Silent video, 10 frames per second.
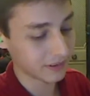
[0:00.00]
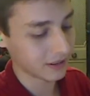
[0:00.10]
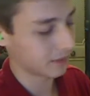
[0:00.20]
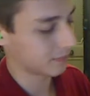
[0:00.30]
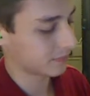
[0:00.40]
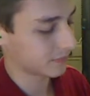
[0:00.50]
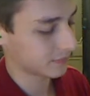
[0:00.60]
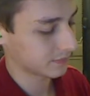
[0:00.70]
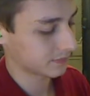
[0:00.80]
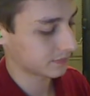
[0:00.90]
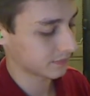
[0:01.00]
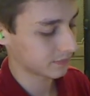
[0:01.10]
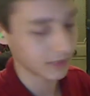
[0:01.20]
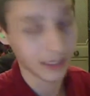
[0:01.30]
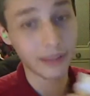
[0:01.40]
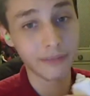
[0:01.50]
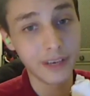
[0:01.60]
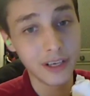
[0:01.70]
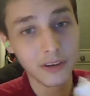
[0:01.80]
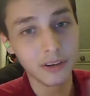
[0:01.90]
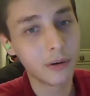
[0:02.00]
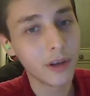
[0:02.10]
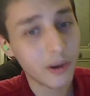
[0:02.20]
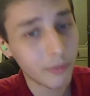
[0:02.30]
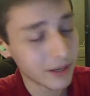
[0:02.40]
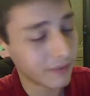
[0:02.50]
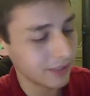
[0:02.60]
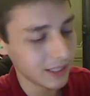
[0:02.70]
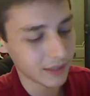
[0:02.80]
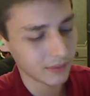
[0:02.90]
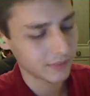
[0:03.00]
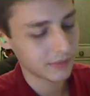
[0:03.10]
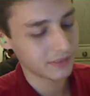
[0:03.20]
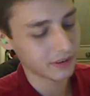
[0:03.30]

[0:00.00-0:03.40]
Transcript: allow the video to reconvene. So